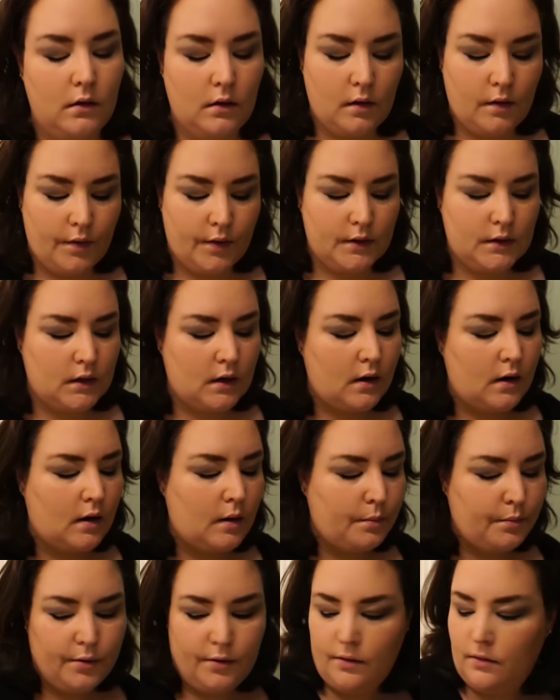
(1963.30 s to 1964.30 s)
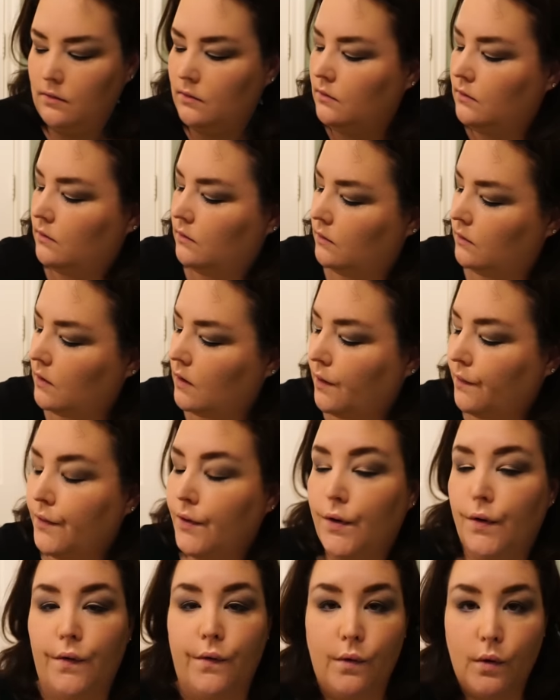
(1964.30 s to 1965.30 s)
on the top of
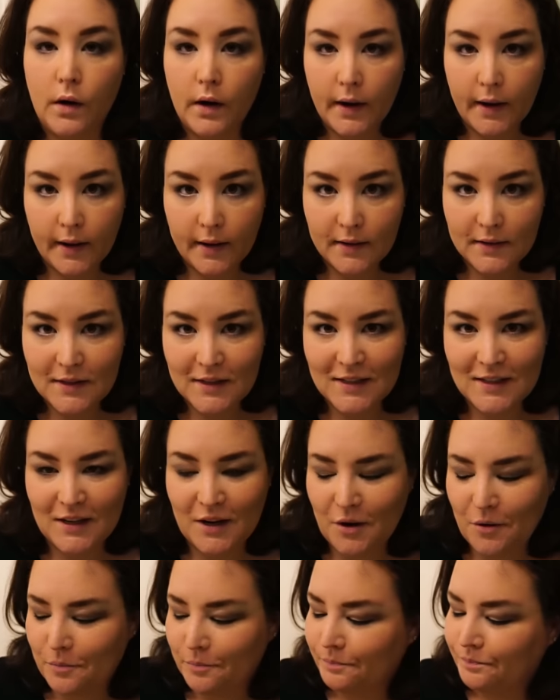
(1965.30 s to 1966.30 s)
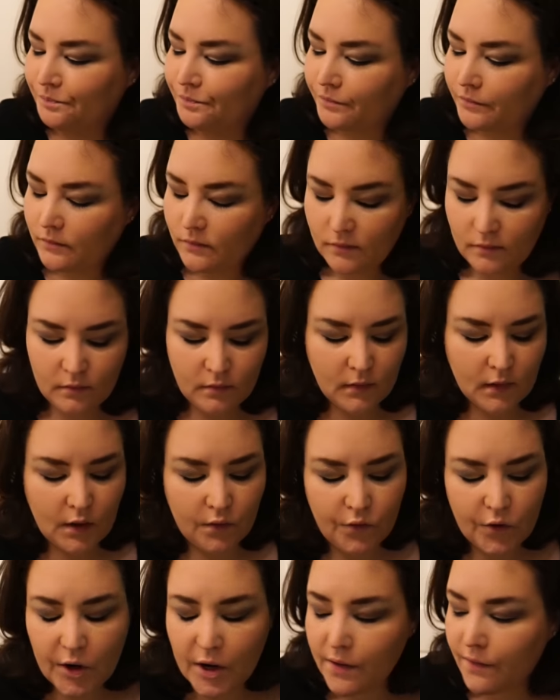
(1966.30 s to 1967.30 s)
your forehead. So
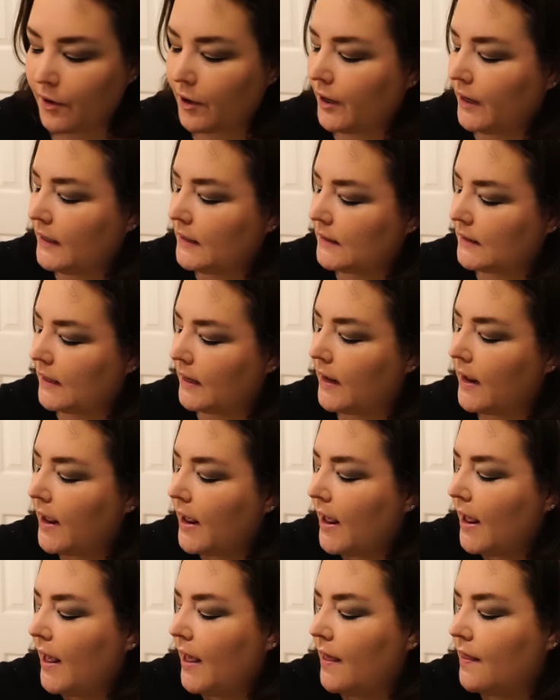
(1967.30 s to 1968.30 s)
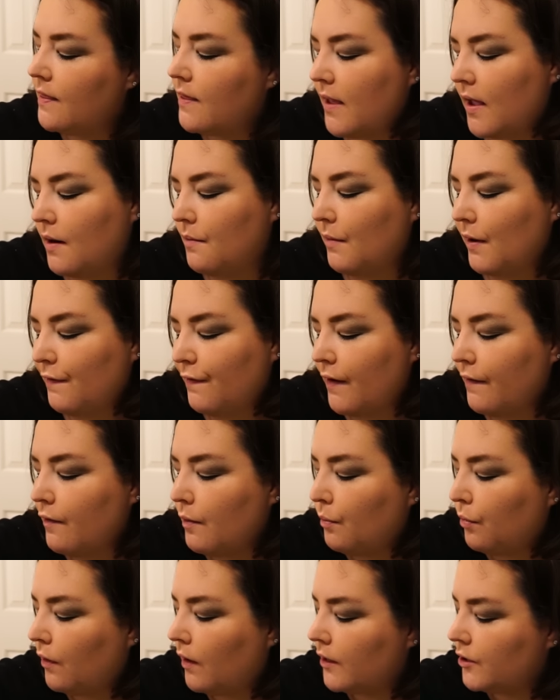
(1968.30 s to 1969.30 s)
very, very easy. Then my
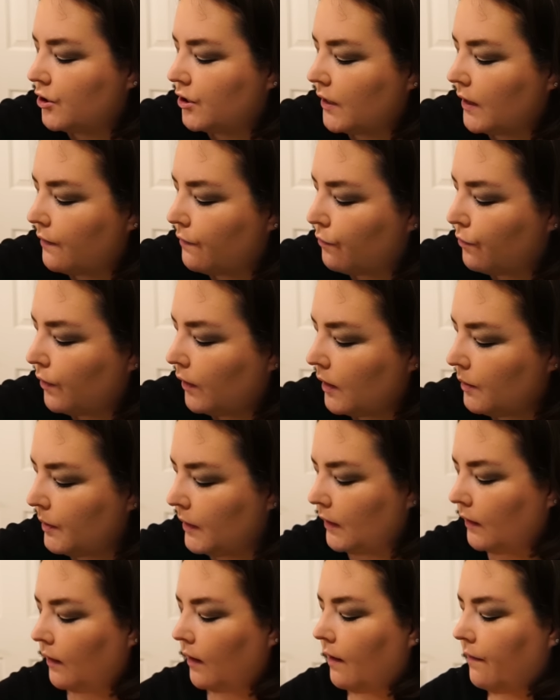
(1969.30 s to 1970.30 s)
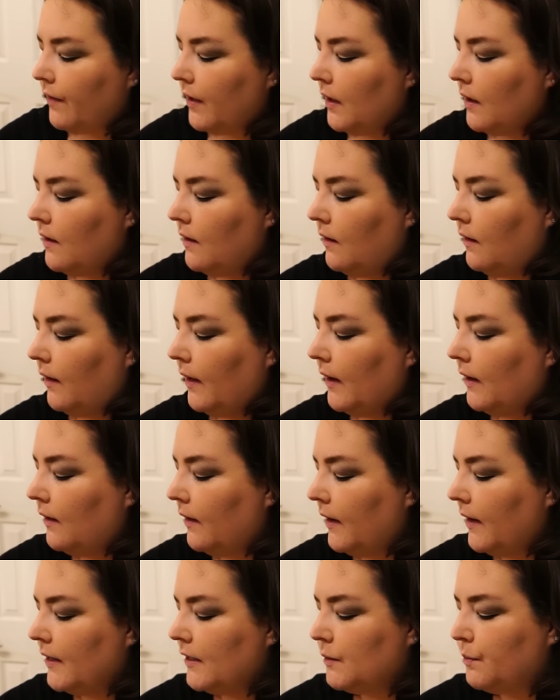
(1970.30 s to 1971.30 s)
favorite blush that I've really been loving
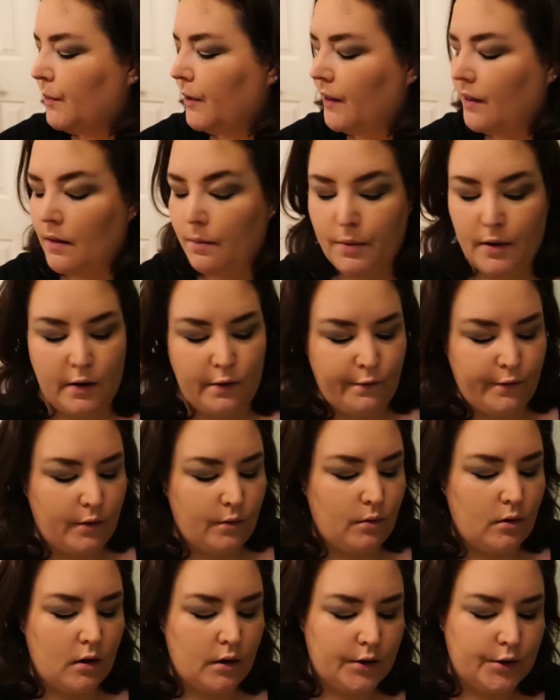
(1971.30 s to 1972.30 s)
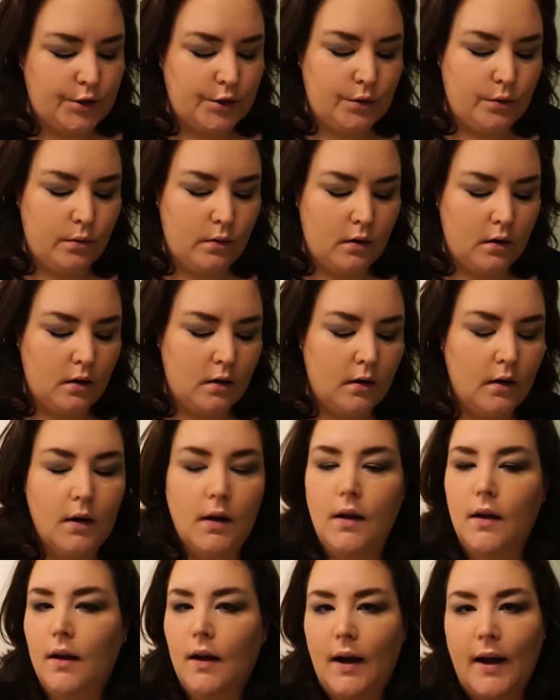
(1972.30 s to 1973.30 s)
lately has been the Benefit Rockateur.
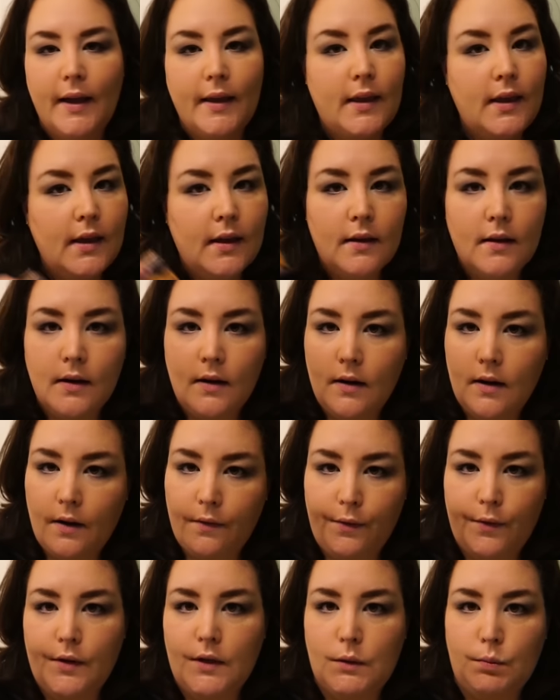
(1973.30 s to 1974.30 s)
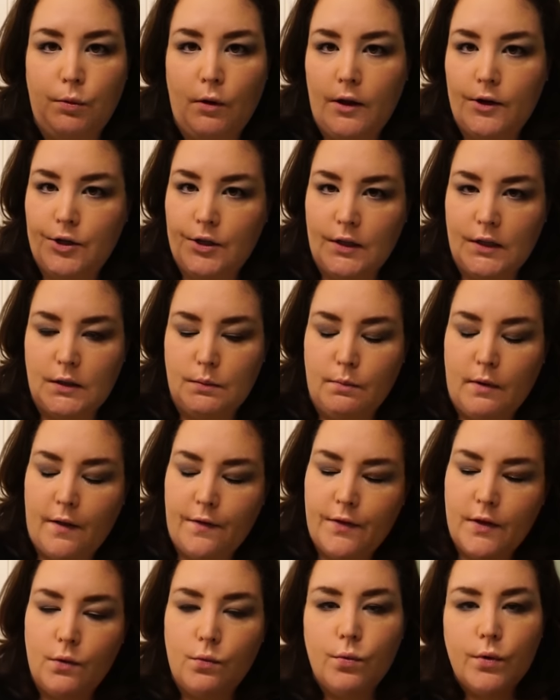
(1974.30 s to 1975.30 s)
I can't get enough of this blush this
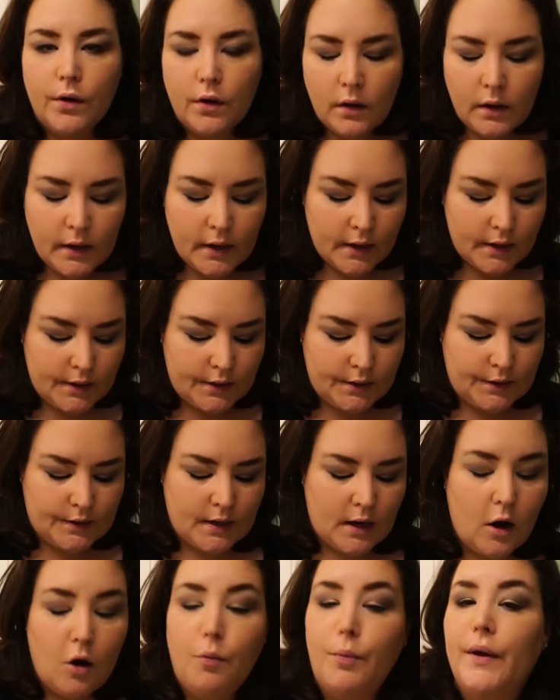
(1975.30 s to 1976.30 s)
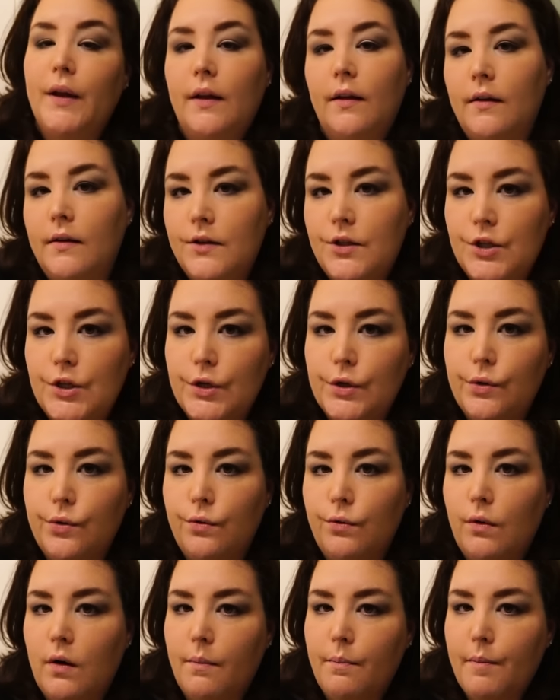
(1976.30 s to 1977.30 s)
month. It really is helping
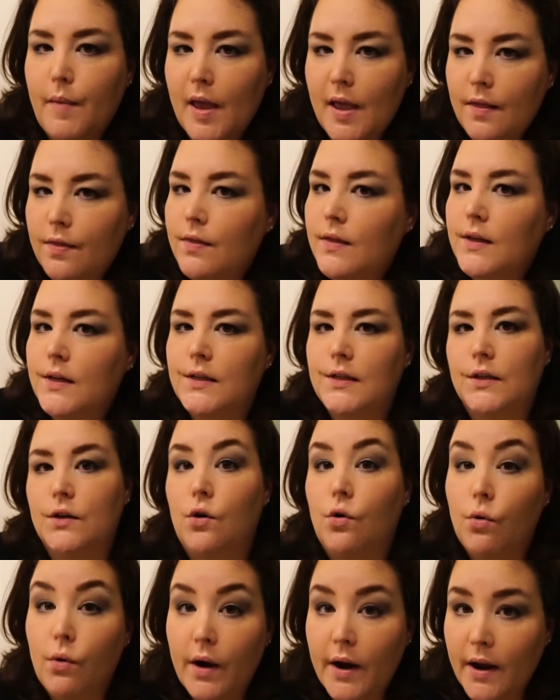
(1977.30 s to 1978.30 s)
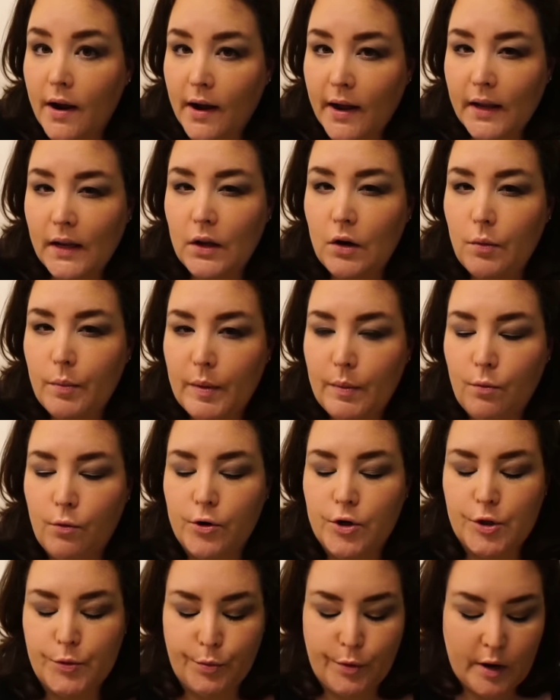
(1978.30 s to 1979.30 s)
to make this gray eye a little bit more
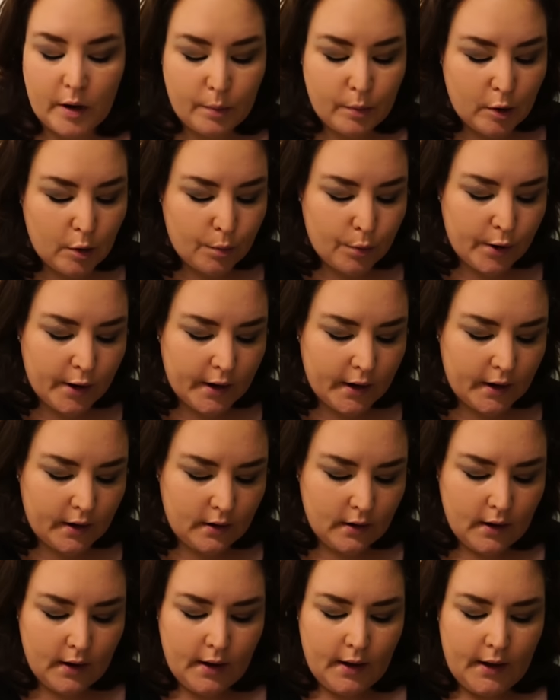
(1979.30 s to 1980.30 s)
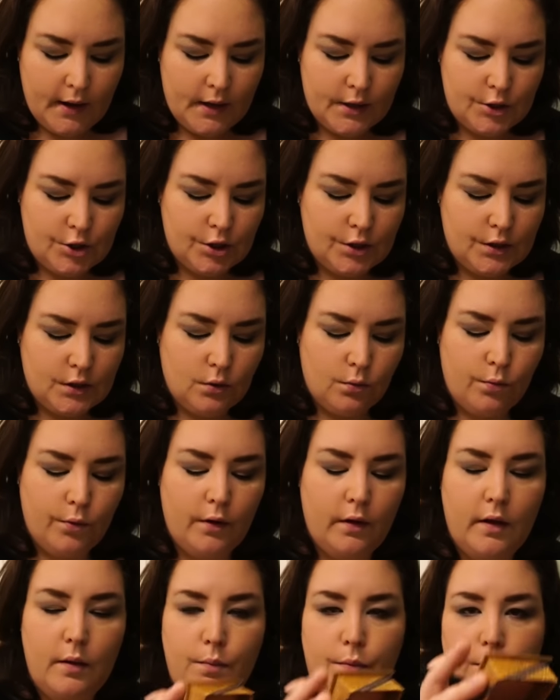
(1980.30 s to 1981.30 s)
spring appropriate. It's just a
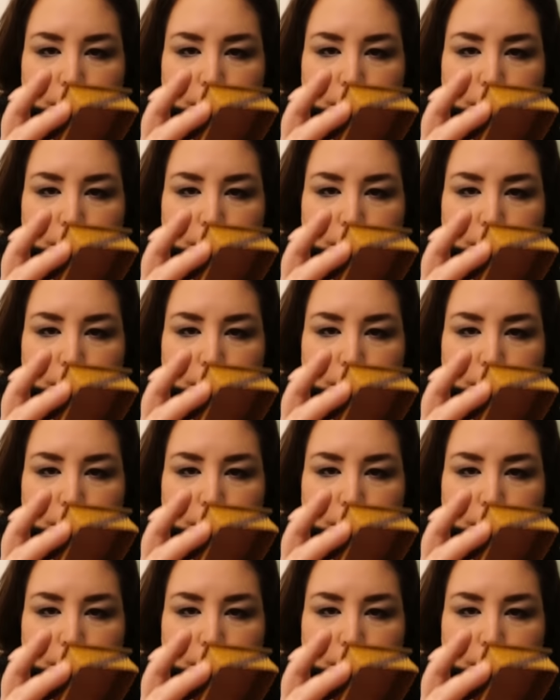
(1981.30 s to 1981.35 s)
really